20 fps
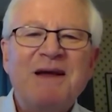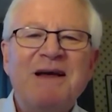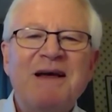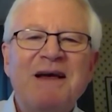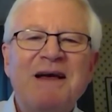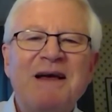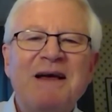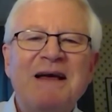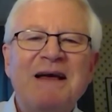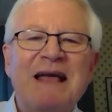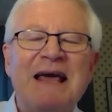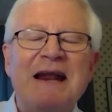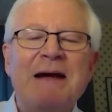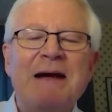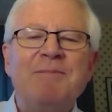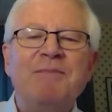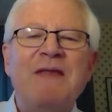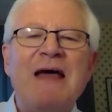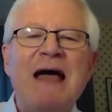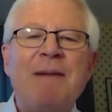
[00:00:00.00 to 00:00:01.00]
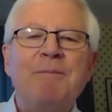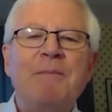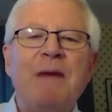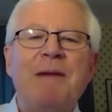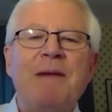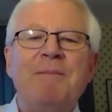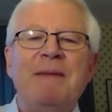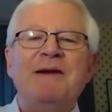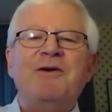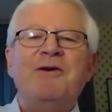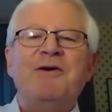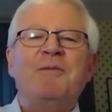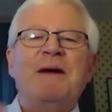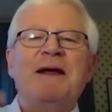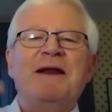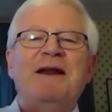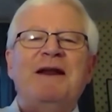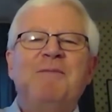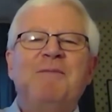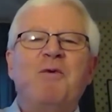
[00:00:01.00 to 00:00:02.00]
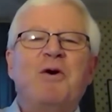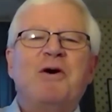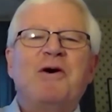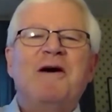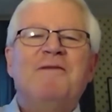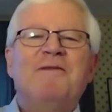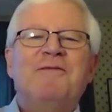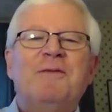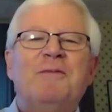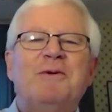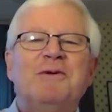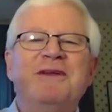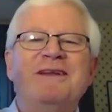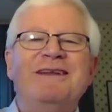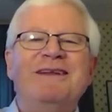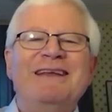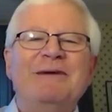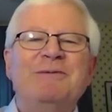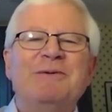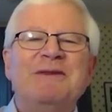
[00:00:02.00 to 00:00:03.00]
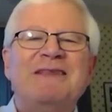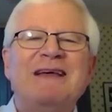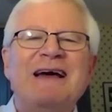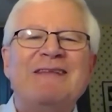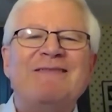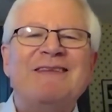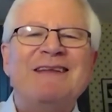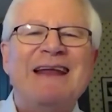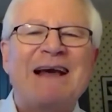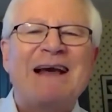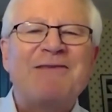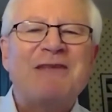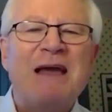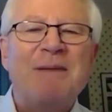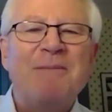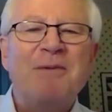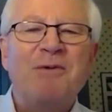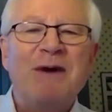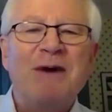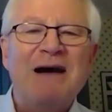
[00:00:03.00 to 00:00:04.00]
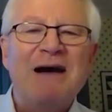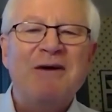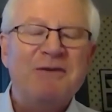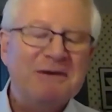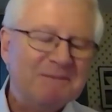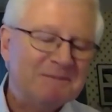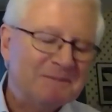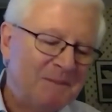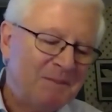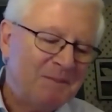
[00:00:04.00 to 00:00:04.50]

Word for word: uh, and I'm that I'm incrementally more comfortable to deal with that the next time around.